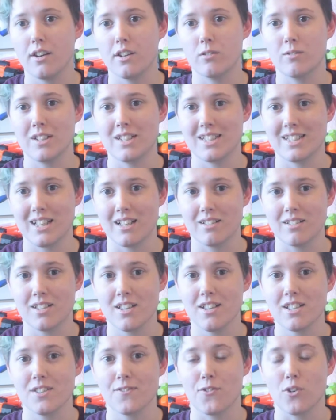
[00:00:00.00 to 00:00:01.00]
degrees
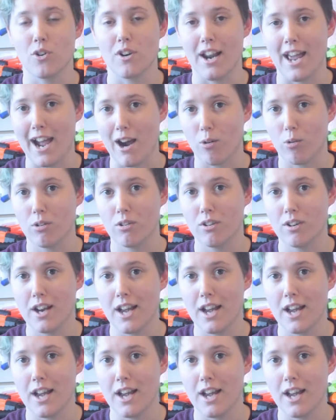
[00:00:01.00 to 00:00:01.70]
Celsius for an hour,